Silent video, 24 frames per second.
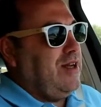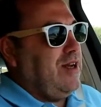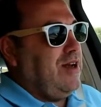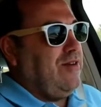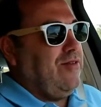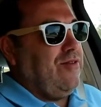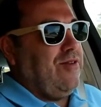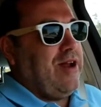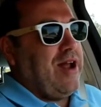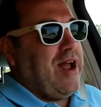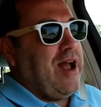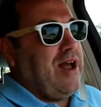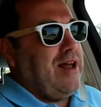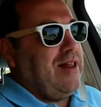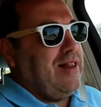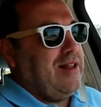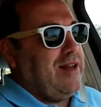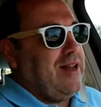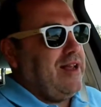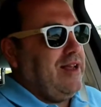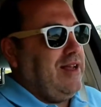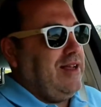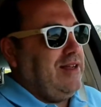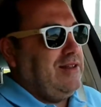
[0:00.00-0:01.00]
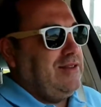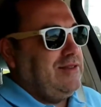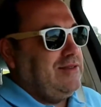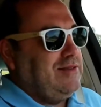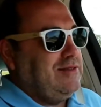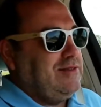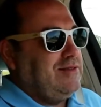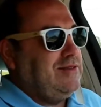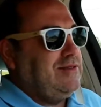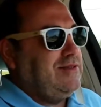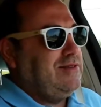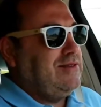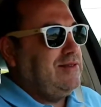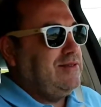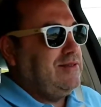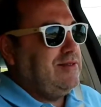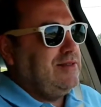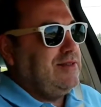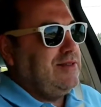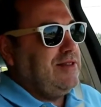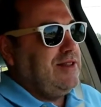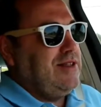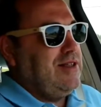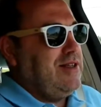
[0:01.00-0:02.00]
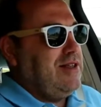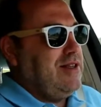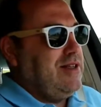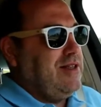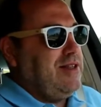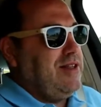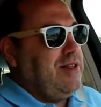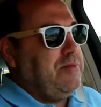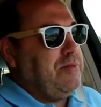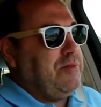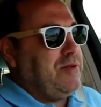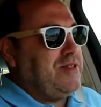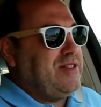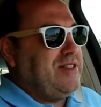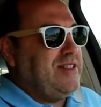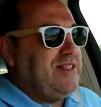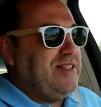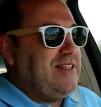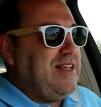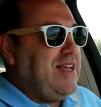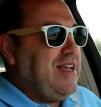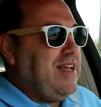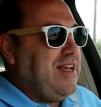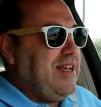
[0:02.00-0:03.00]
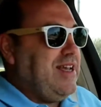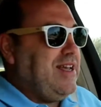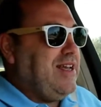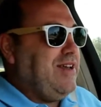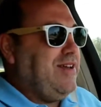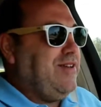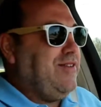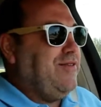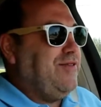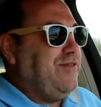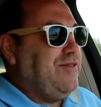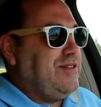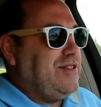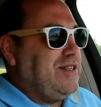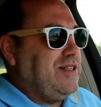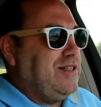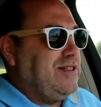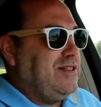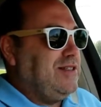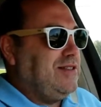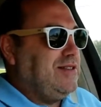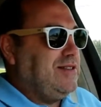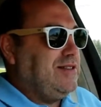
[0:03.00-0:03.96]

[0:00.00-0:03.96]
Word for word: of reality, the perceived